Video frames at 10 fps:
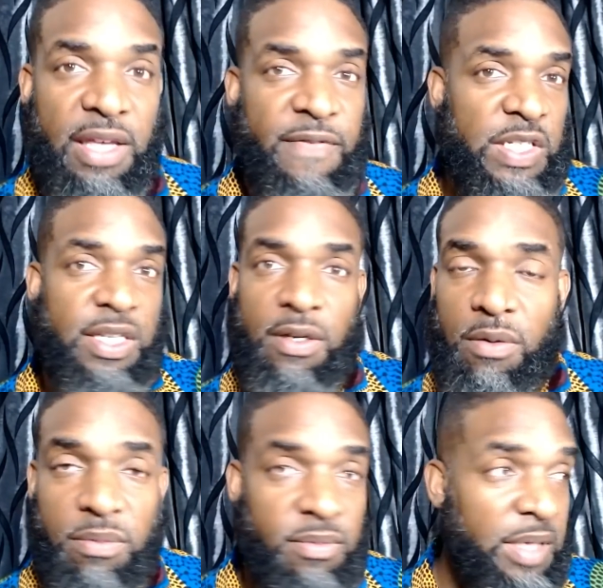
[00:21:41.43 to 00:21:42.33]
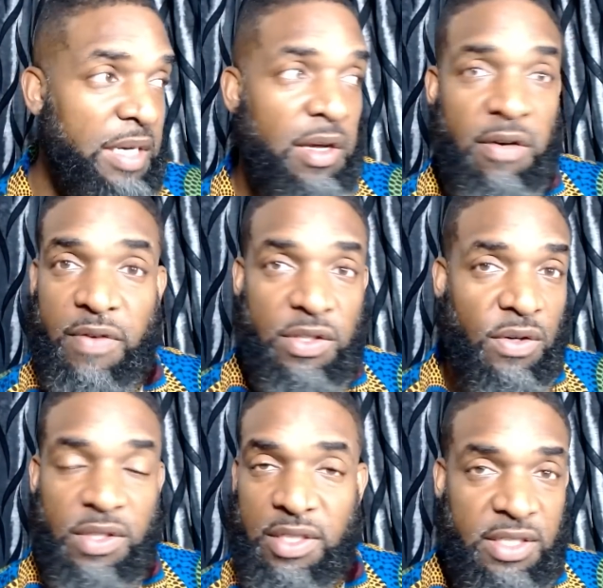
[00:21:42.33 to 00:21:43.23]
Thief is still getting all the
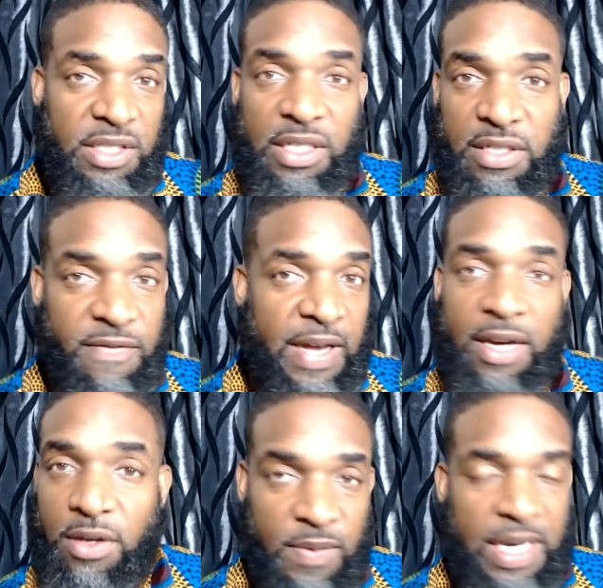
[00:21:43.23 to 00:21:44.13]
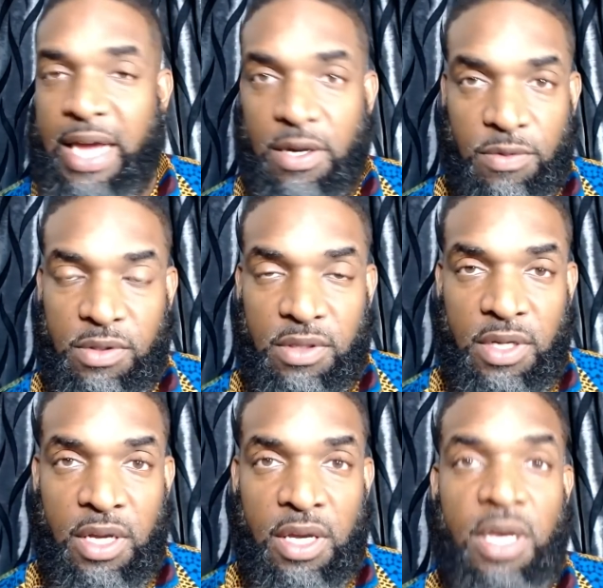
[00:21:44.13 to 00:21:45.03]
resources and sees the value in the house.
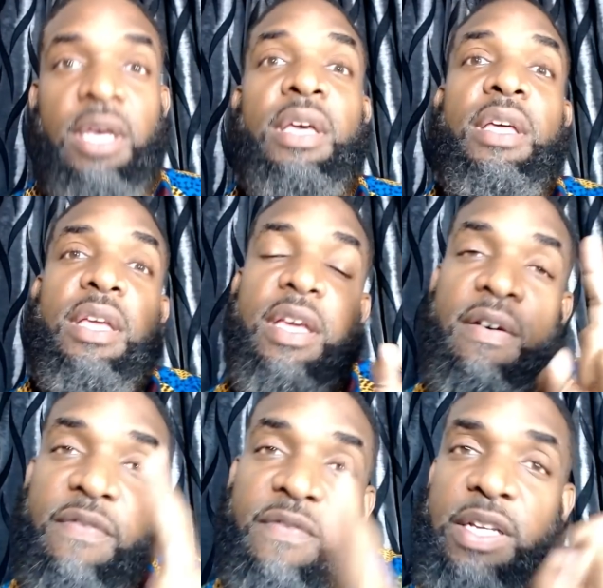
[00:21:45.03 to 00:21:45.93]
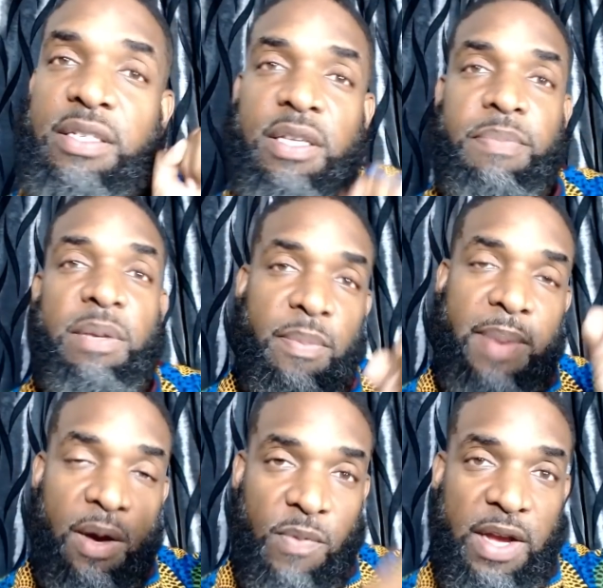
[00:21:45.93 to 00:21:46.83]
Convinced the people
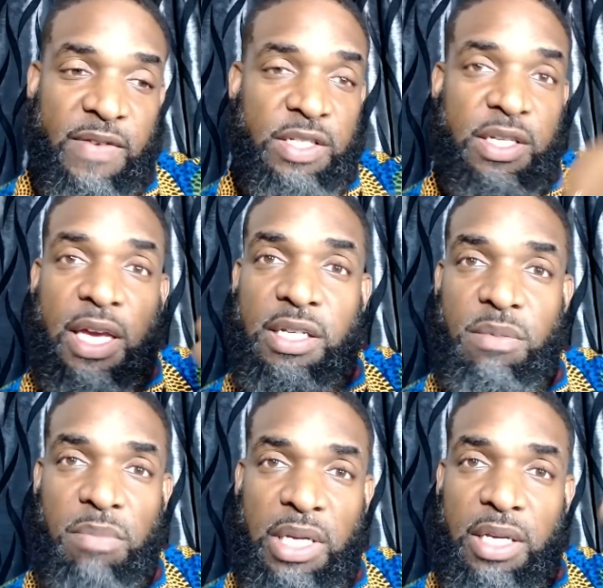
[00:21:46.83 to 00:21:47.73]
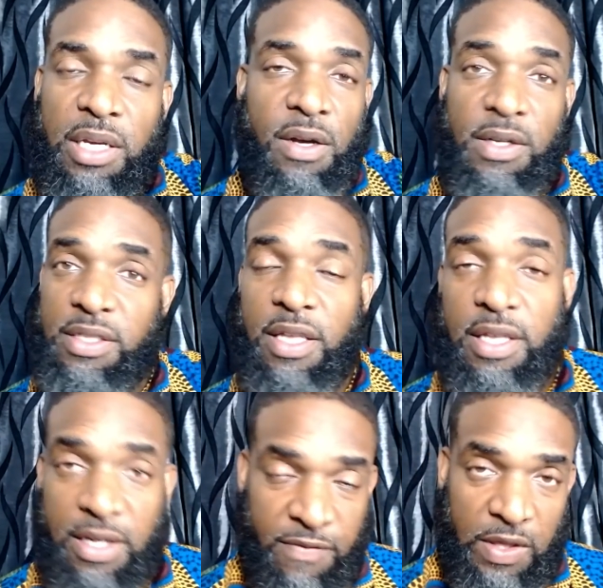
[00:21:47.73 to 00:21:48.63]
by way of education, media, and all these
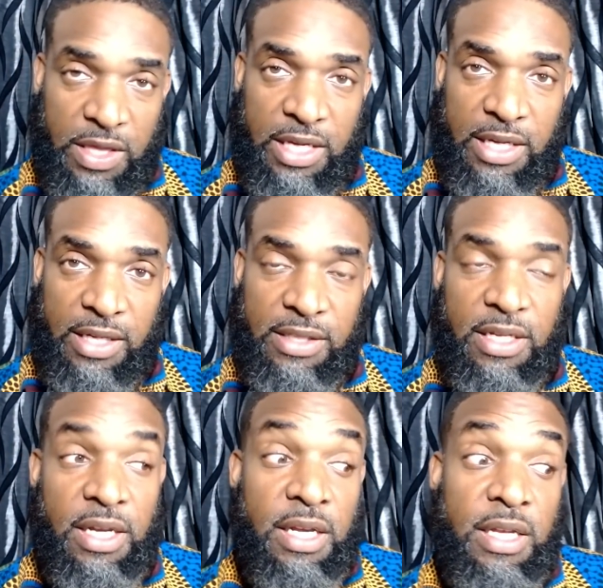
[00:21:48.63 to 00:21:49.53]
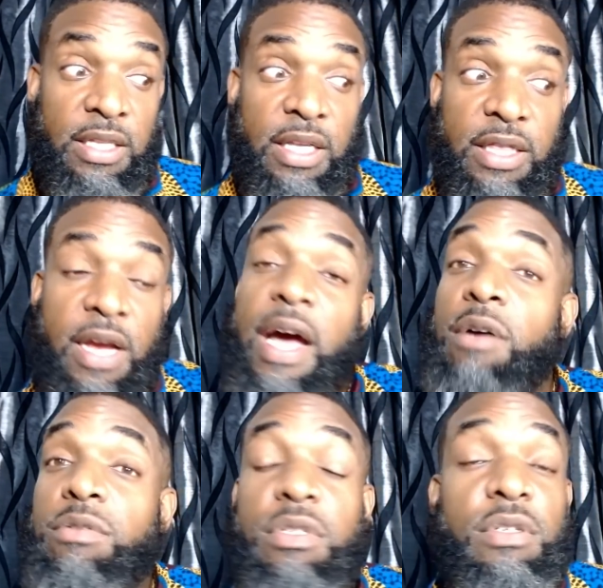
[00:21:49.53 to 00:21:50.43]
other different things that their
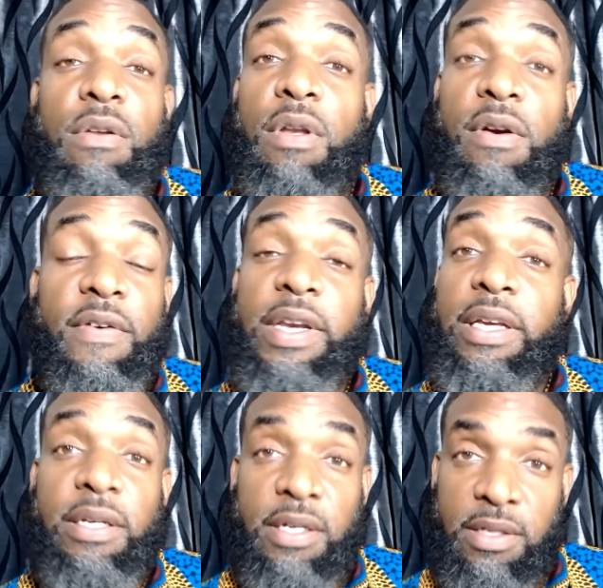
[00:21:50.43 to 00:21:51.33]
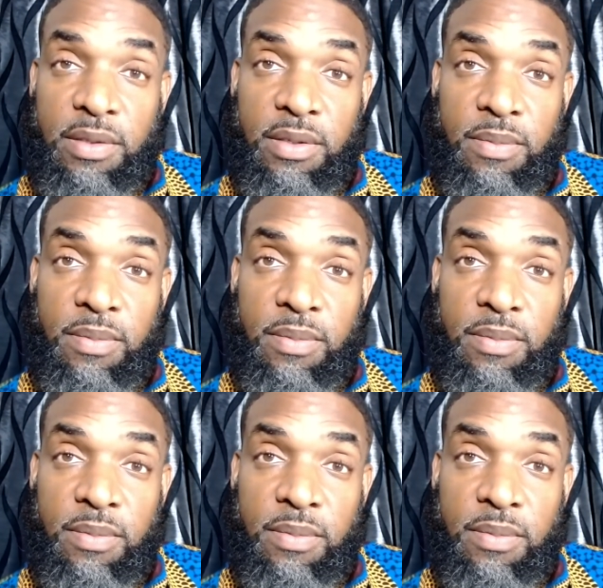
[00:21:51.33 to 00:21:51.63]
house is no longer any good.